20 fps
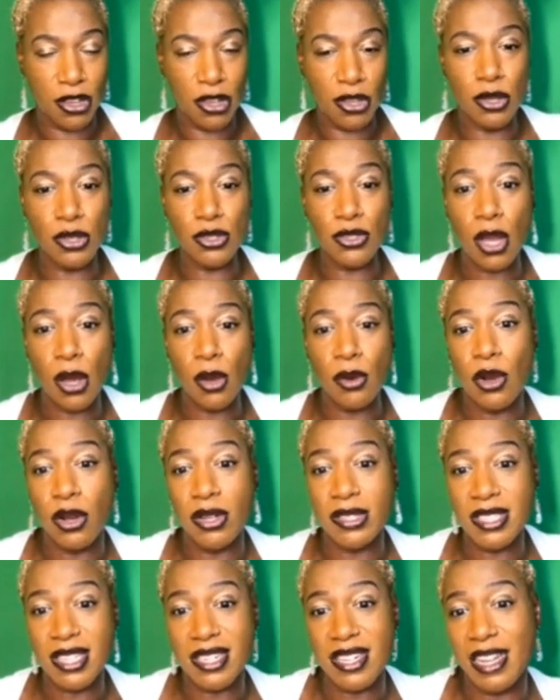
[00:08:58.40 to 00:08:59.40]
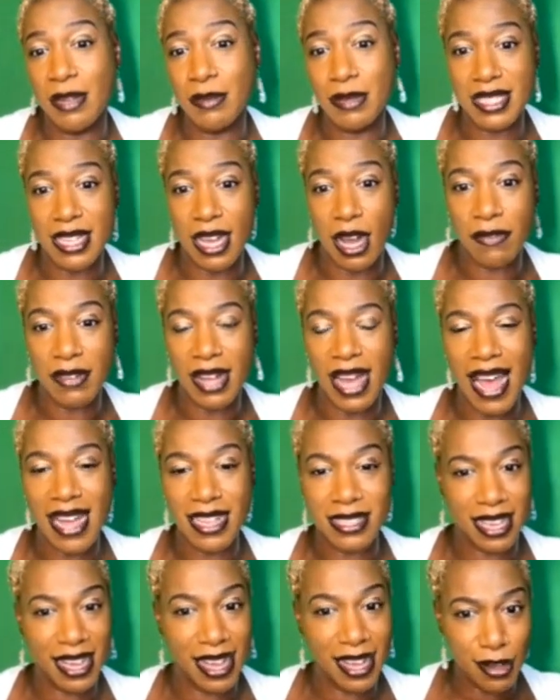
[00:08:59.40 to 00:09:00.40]
who don't consider themselves
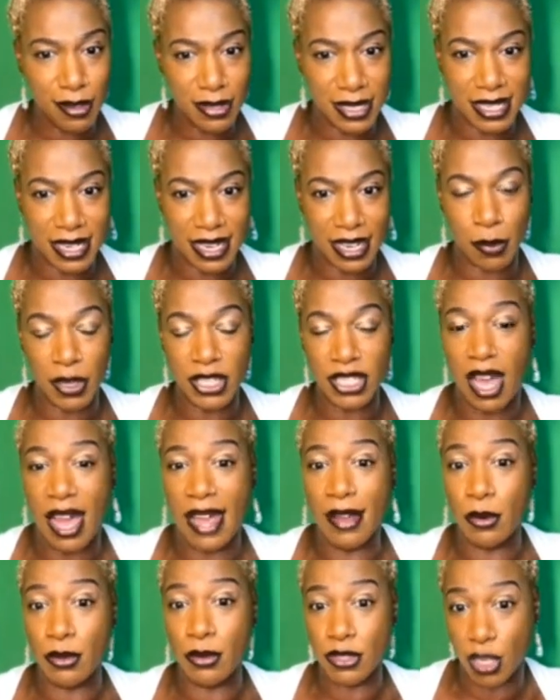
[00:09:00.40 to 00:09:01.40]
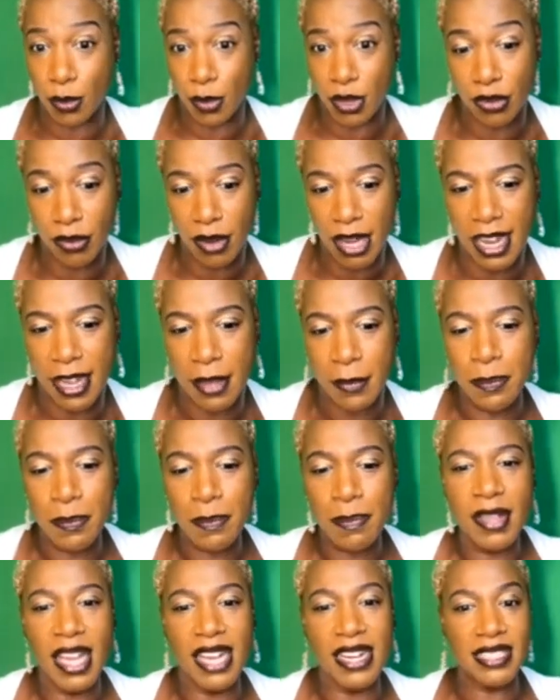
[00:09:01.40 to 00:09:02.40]
as elderly, which I also agree
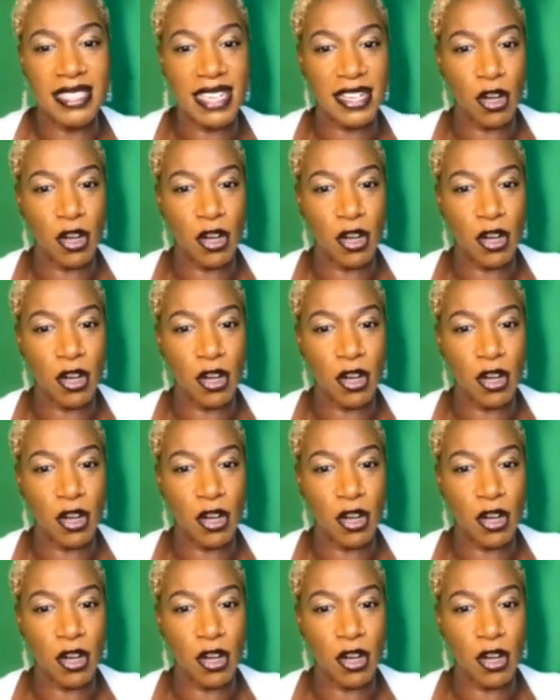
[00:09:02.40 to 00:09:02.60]
and I said